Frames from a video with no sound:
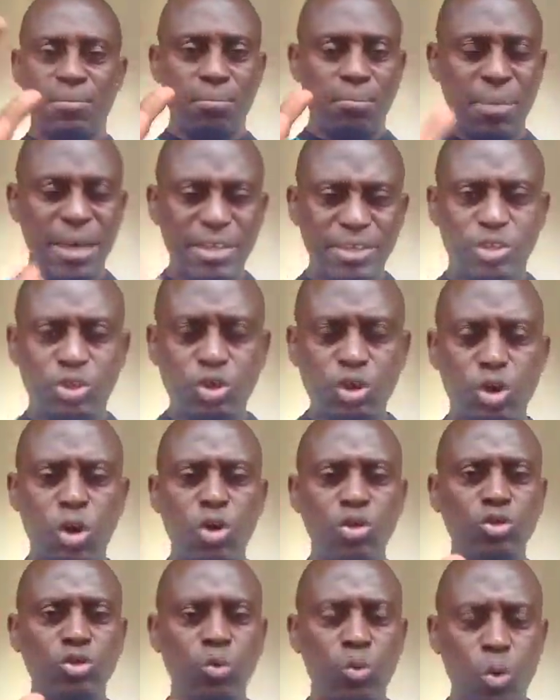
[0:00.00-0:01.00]
Make
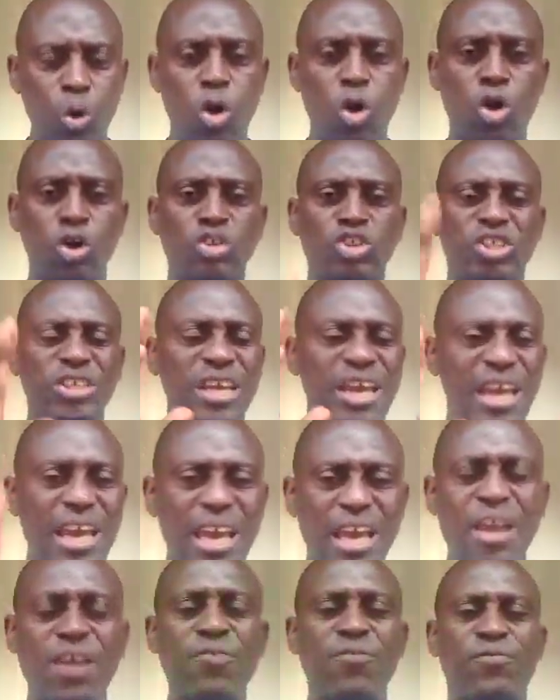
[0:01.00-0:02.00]
sure you watch
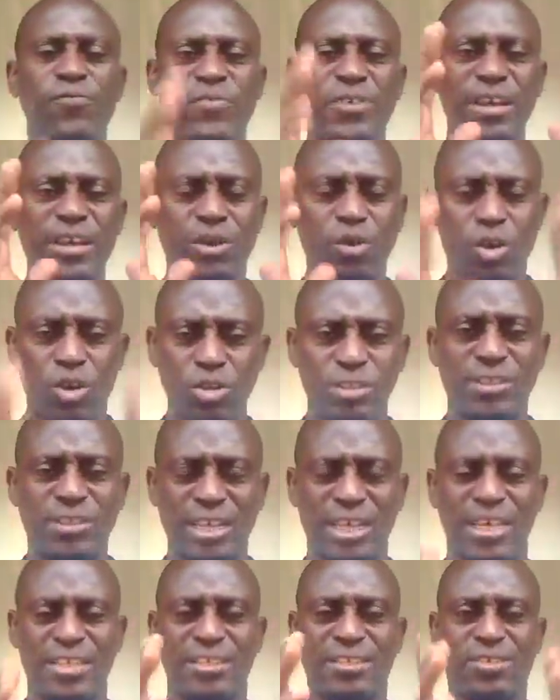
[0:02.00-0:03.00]
every
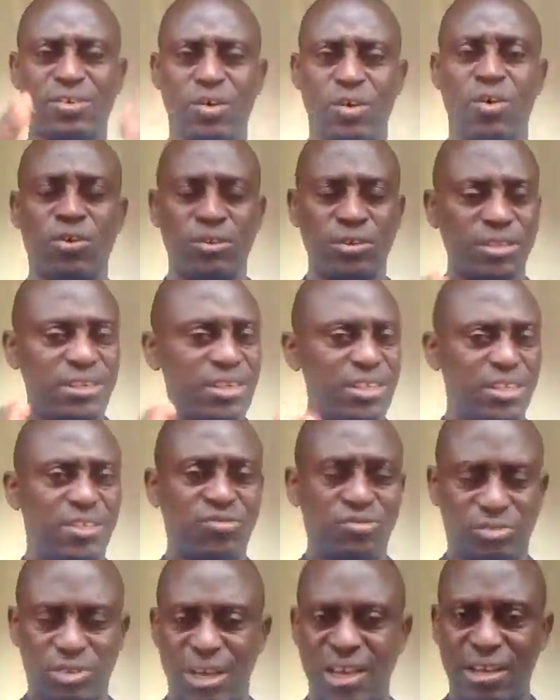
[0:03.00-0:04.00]
content on
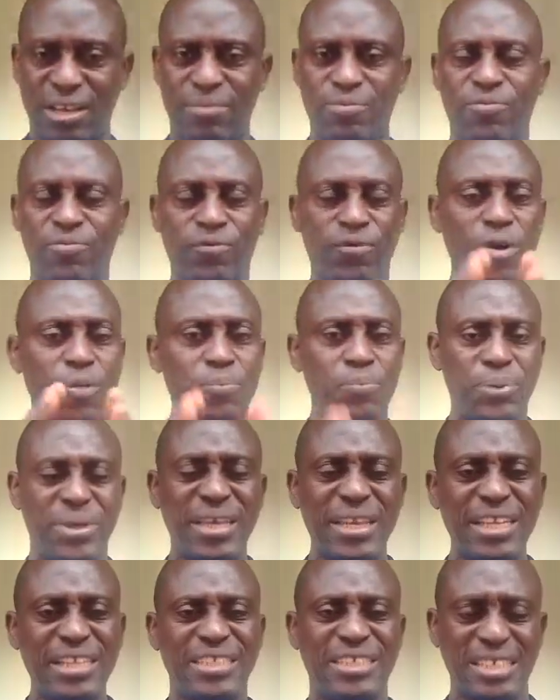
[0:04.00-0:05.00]
this training from
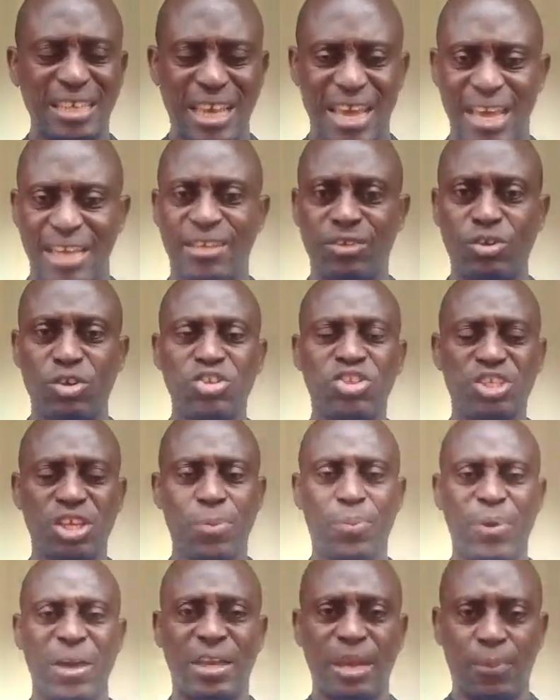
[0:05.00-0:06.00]
beginning to end. Don't
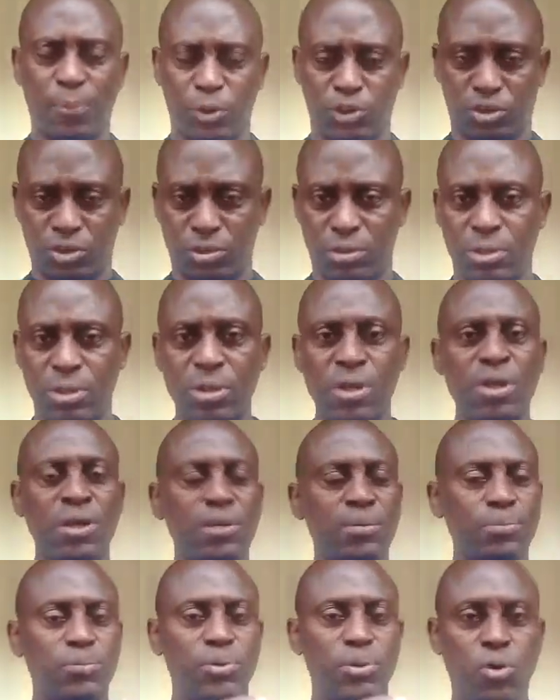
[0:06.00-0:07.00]
skip any portion
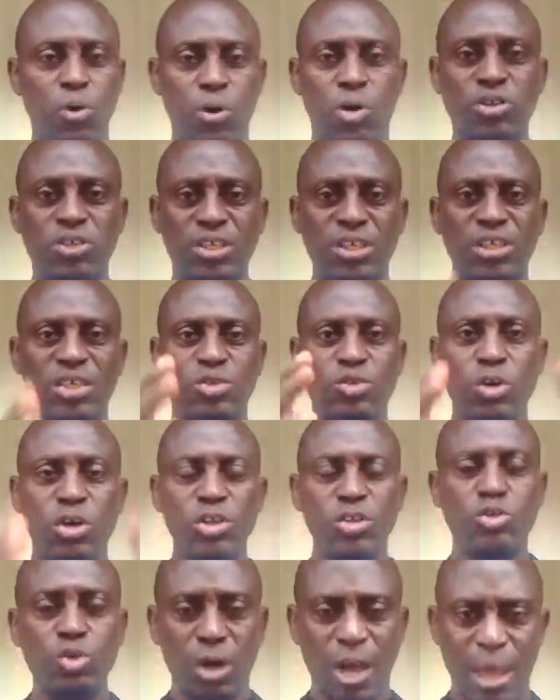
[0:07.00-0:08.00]
because it's
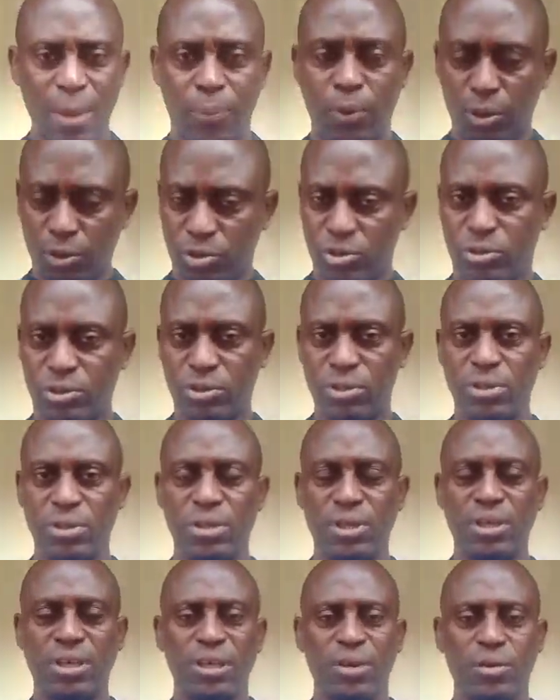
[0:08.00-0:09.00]
going to help us.
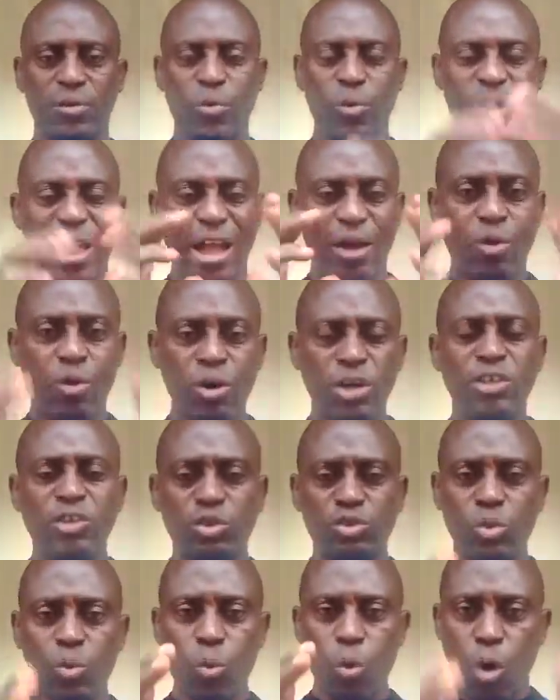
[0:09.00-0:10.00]
We are
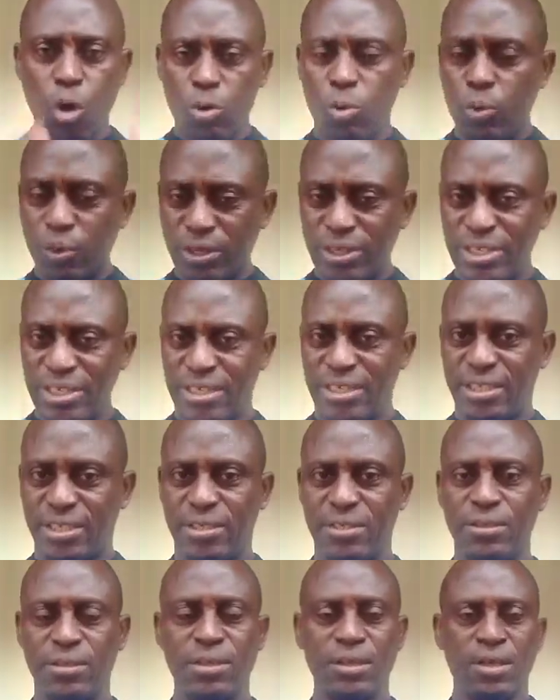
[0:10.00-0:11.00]
going to work with
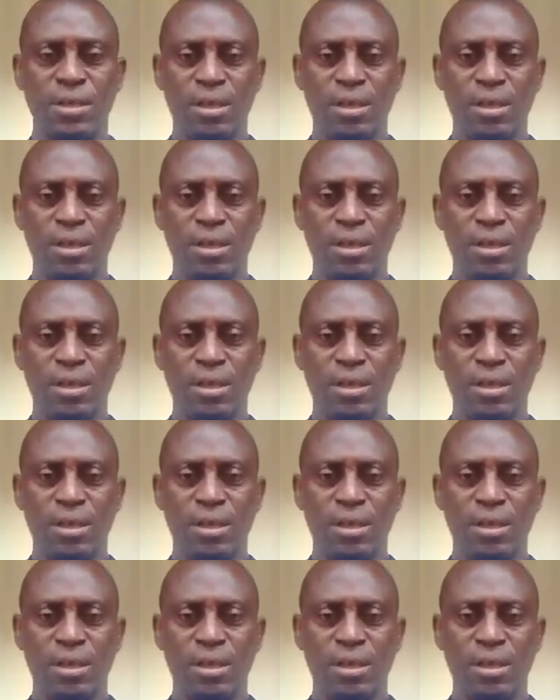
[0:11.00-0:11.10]
this.